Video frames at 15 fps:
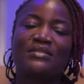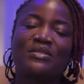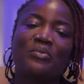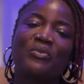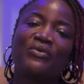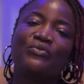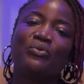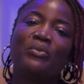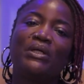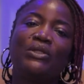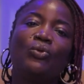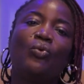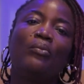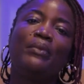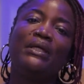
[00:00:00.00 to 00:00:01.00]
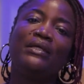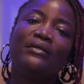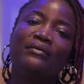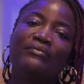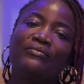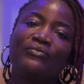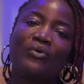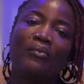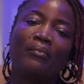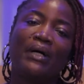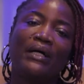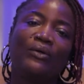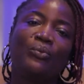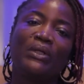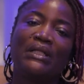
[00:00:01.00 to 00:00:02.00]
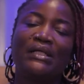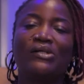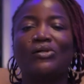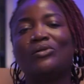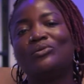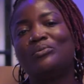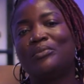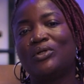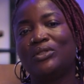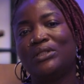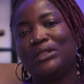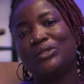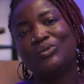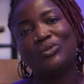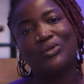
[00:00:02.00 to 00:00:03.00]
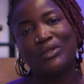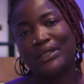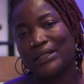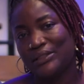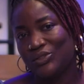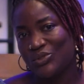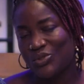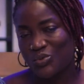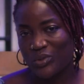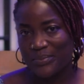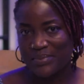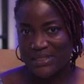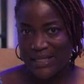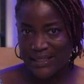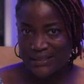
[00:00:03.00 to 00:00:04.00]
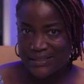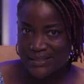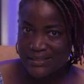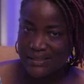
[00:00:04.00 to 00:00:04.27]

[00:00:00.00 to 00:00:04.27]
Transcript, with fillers: Some of you may know me from my weekly column on the Eagle Online News website,